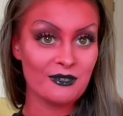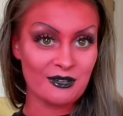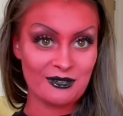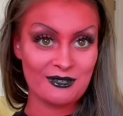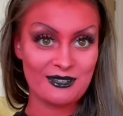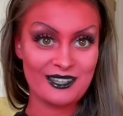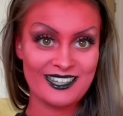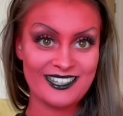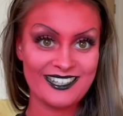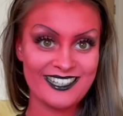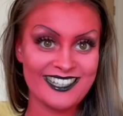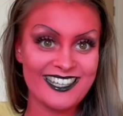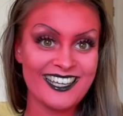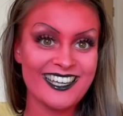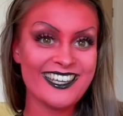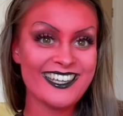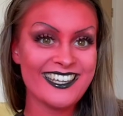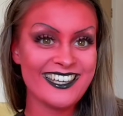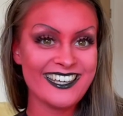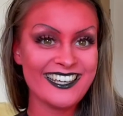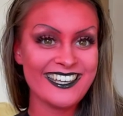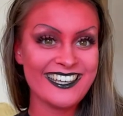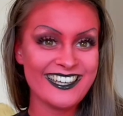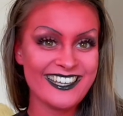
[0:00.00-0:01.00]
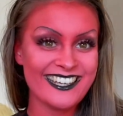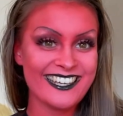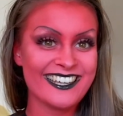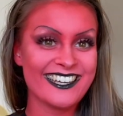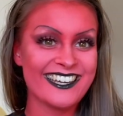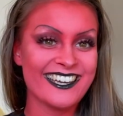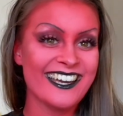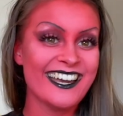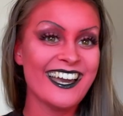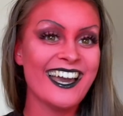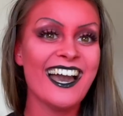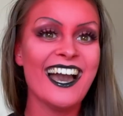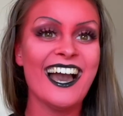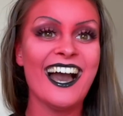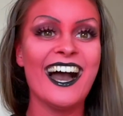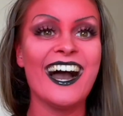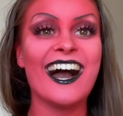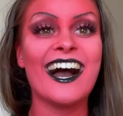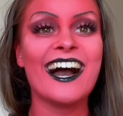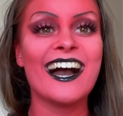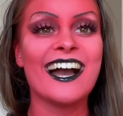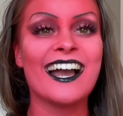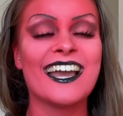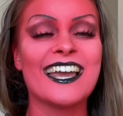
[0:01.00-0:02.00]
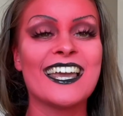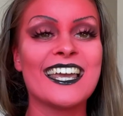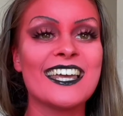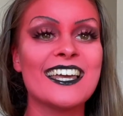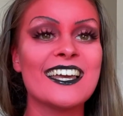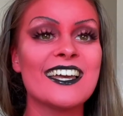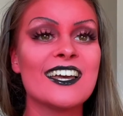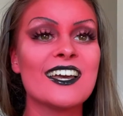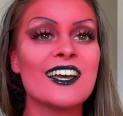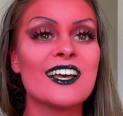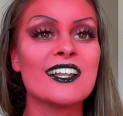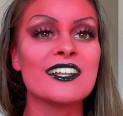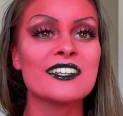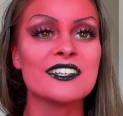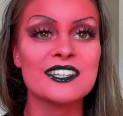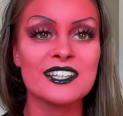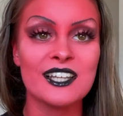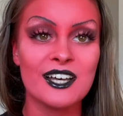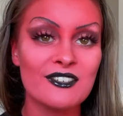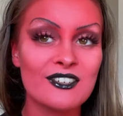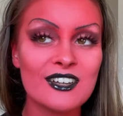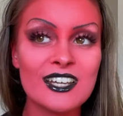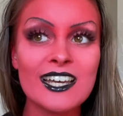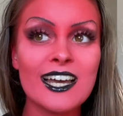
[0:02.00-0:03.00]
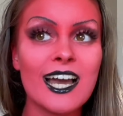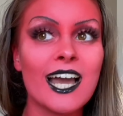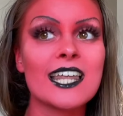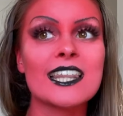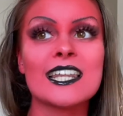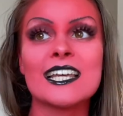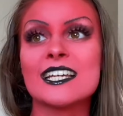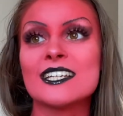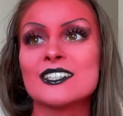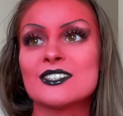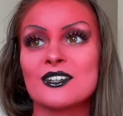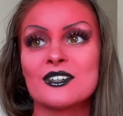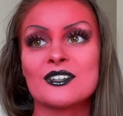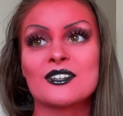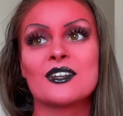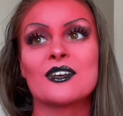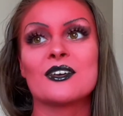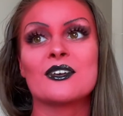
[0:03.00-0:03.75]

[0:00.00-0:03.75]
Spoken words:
do you think? I love it. I think it turned out